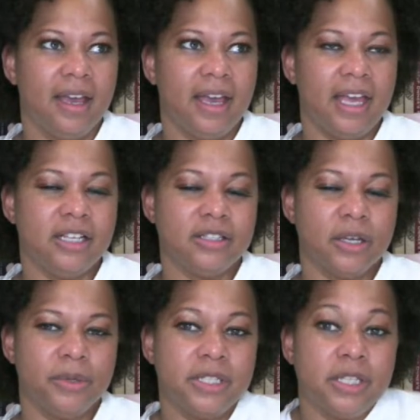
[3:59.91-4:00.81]
And
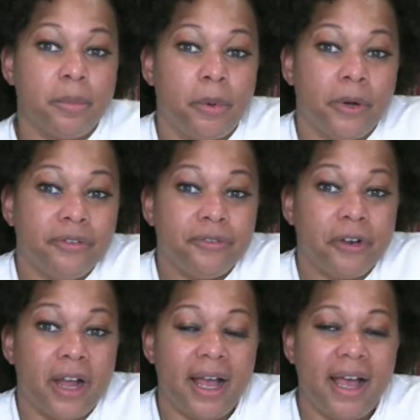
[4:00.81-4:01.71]
so it's important for
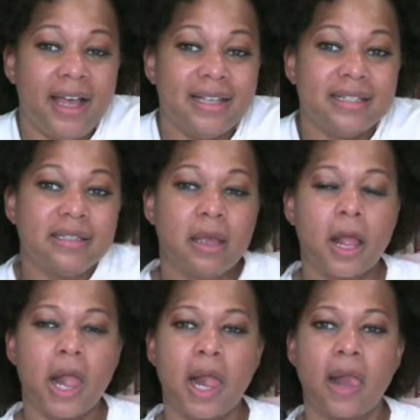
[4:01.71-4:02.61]
us,
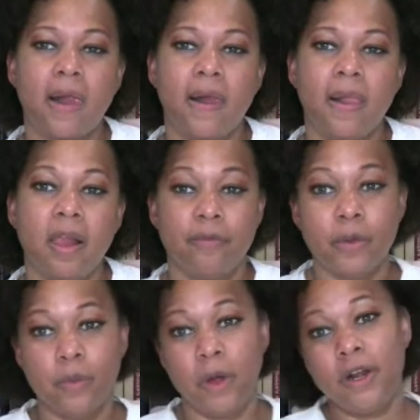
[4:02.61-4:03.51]
if we
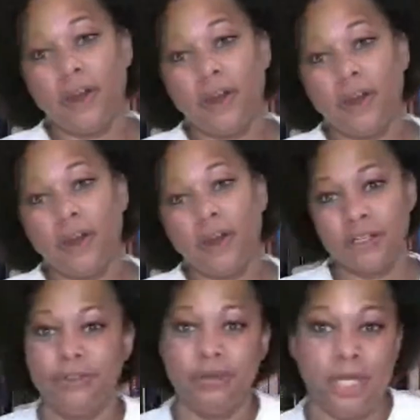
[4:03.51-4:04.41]
want our children
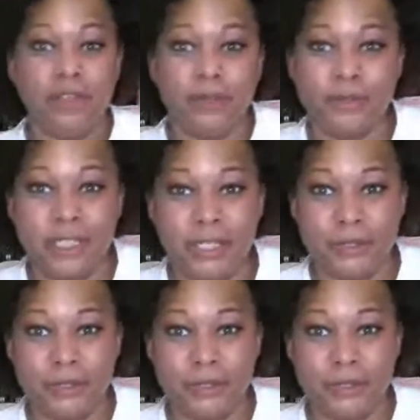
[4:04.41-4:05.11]
to be those leaders